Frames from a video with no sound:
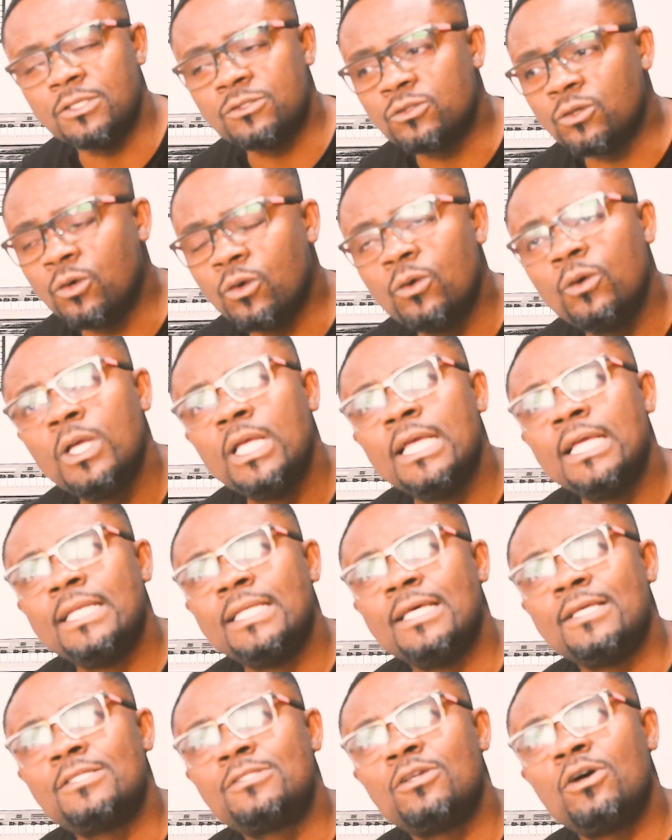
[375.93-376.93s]
So
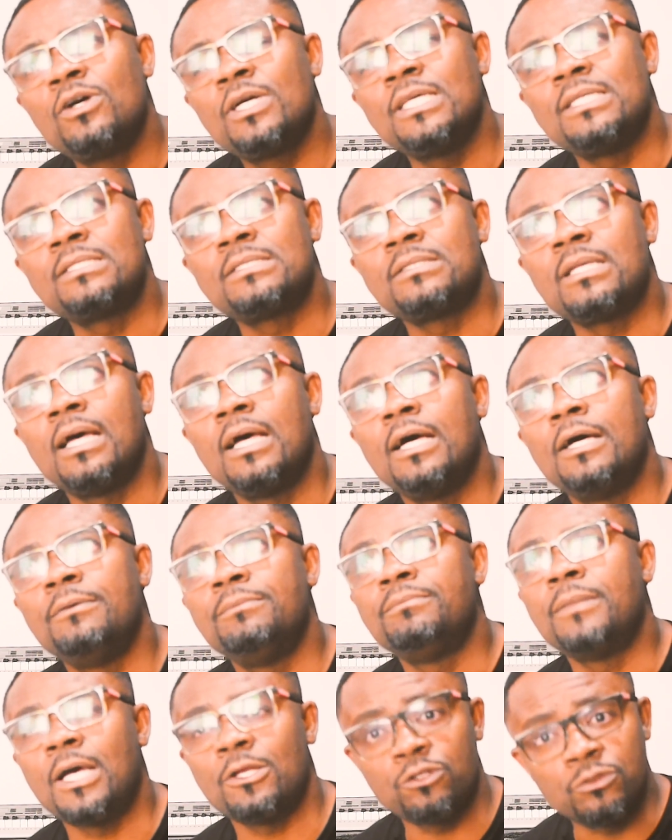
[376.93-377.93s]
the song is
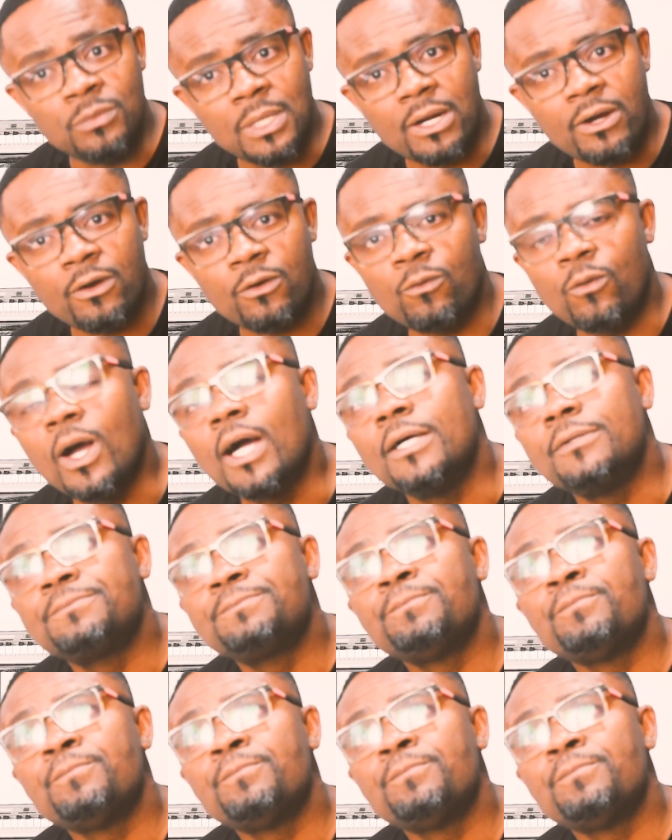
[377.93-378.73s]
Adumarakwa,